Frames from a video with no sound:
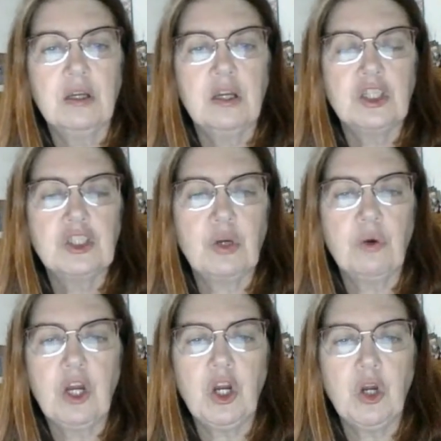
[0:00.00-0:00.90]

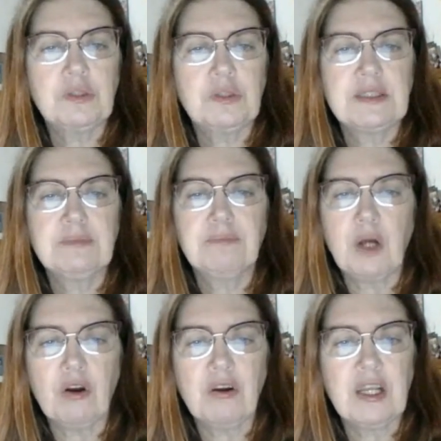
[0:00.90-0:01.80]
So oats,
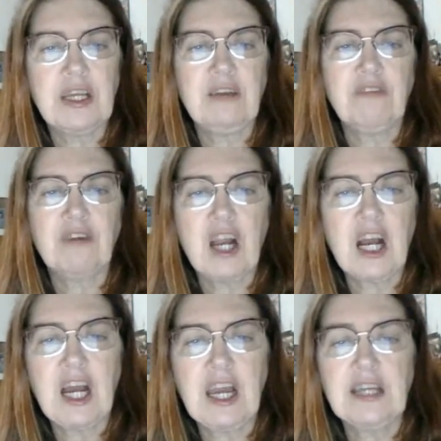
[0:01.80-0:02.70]
barley,
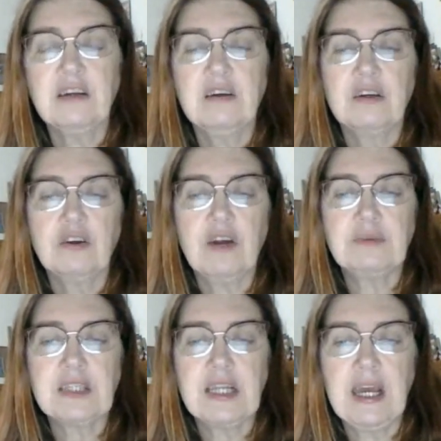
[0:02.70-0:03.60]
rye.
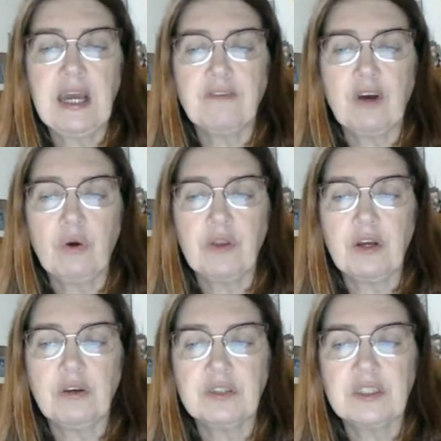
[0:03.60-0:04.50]
Crabs can have all of
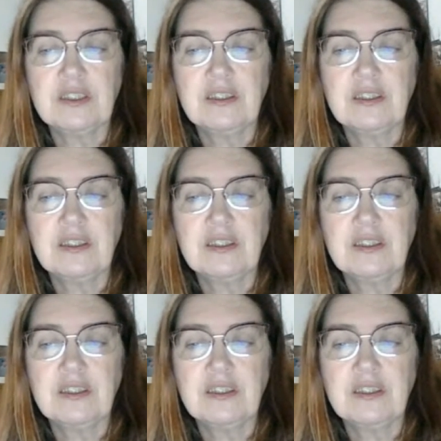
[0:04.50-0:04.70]
those.